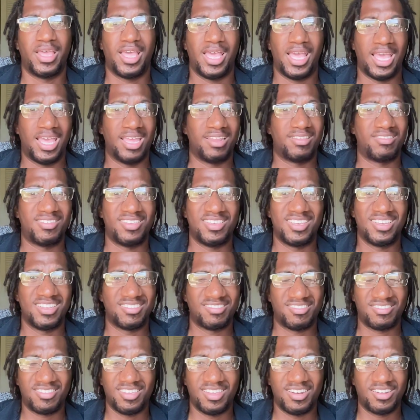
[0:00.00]
anti
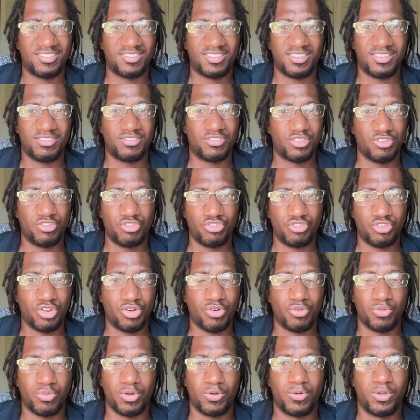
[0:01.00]
its citizens in
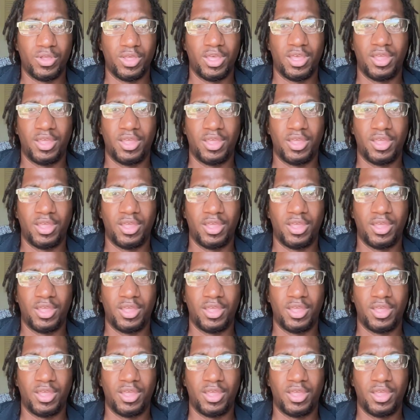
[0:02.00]
general,